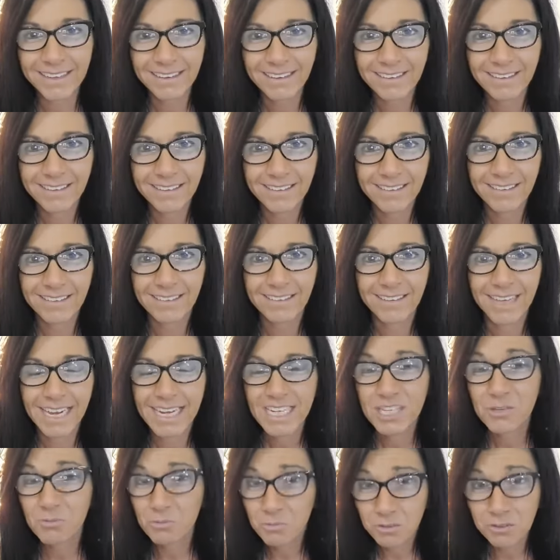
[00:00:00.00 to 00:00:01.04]
it.
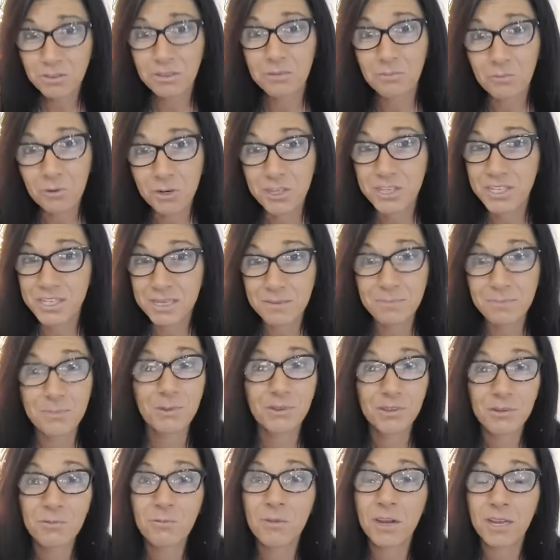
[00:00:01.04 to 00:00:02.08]
It's really more
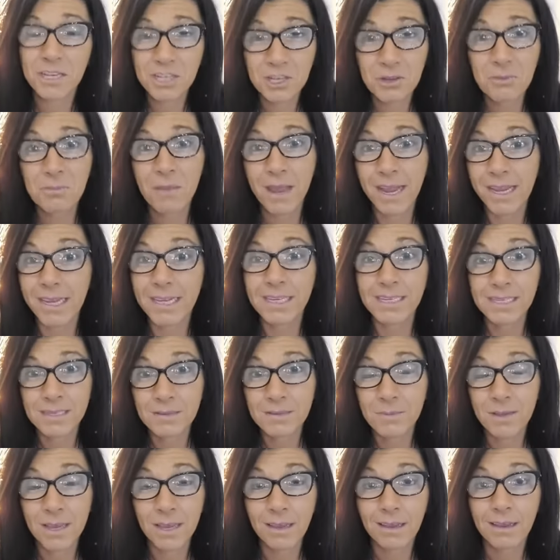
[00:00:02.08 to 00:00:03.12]
simple than what you make it
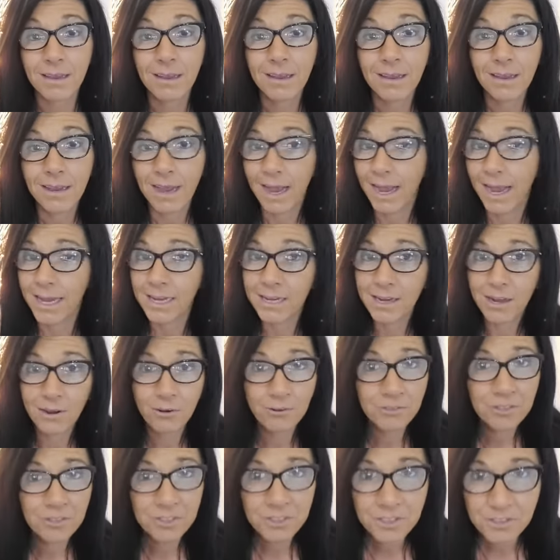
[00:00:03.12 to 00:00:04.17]
to be. I
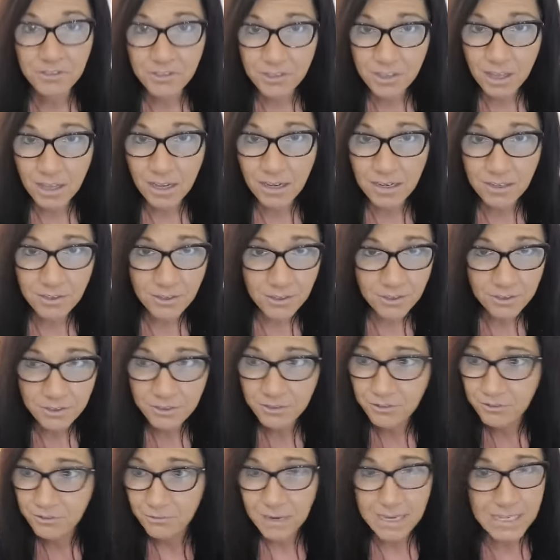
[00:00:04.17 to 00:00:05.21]
know New Year's, New
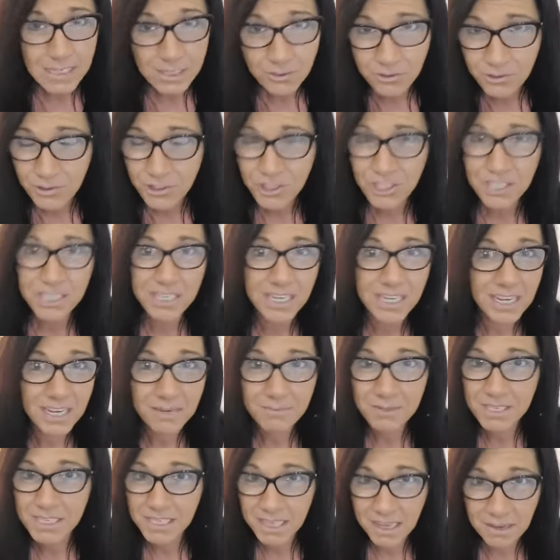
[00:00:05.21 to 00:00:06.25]
Year's resolution
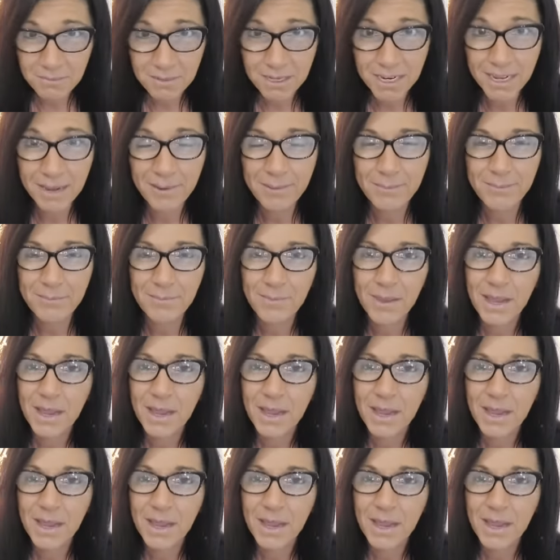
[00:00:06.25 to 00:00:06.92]
time is coming up.